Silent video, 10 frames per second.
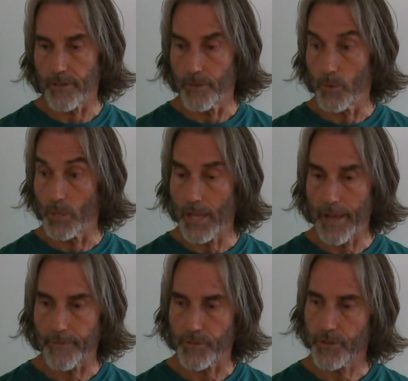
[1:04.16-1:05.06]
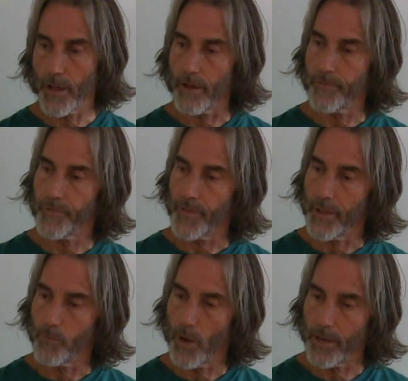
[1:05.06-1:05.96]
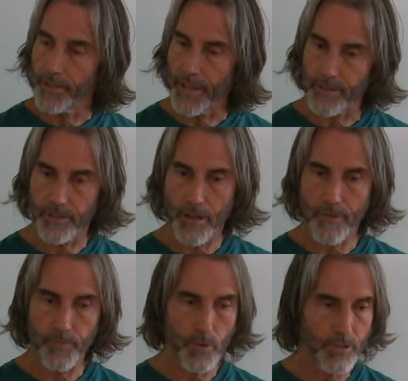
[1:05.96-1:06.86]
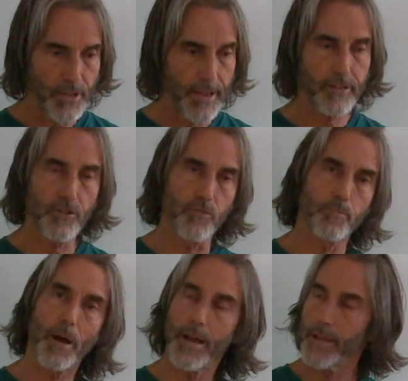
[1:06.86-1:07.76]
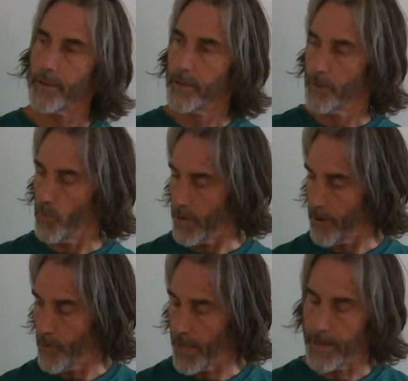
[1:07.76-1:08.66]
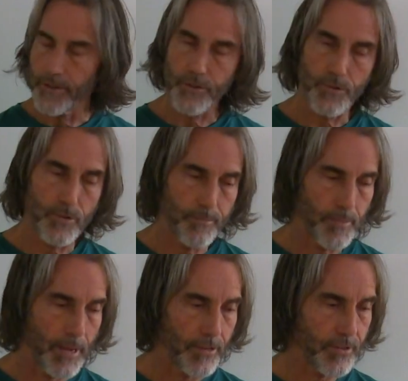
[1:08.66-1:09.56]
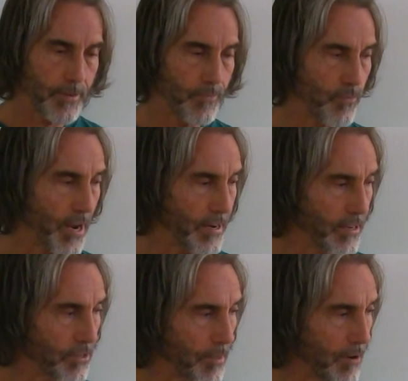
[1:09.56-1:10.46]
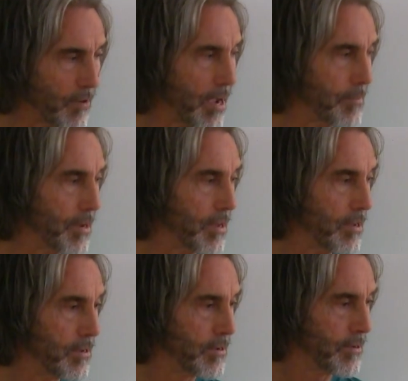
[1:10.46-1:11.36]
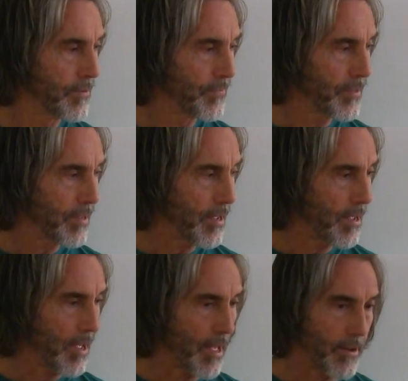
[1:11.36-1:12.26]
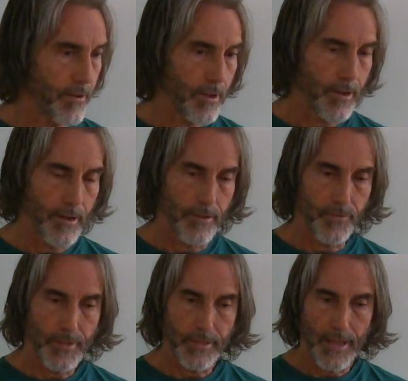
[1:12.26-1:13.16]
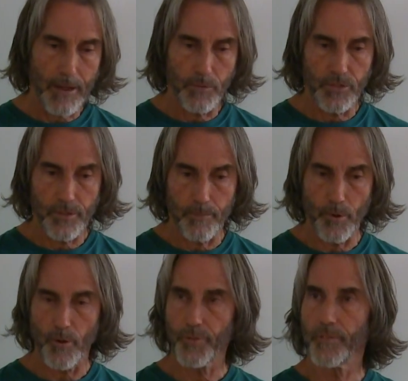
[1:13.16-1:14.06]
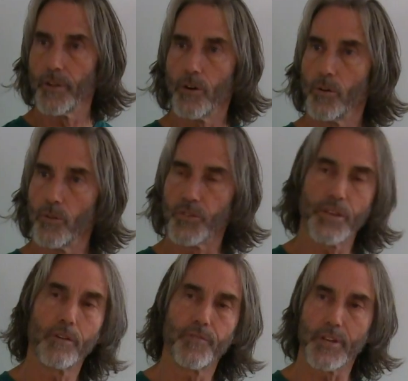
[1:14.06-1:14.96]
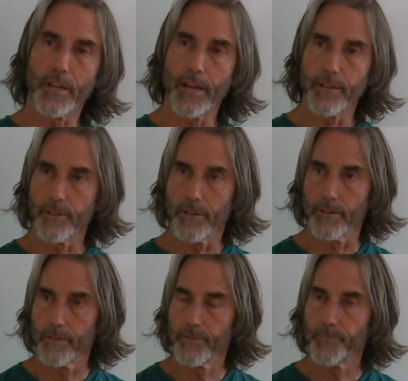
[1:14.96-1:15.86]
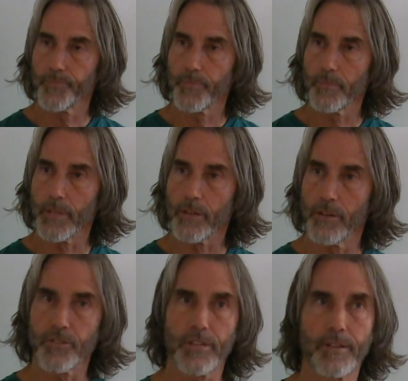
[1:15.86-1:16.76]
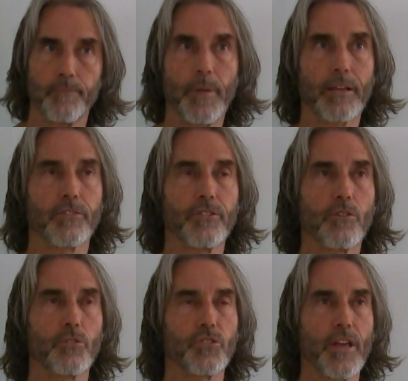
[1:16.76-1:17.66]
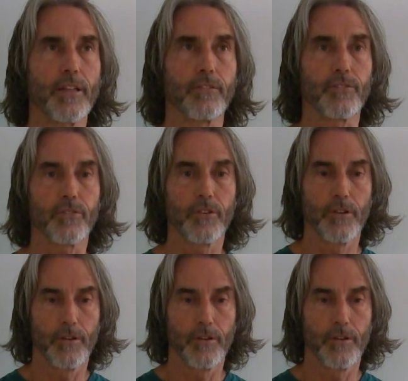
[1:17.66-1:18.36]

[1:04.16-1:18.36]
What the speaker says: to you a lot of stuff, and one of that stuff was echoed by, when I ran into it, by some writings by Ramana, and that was the birth of the whole selfing idea, because it makes no sense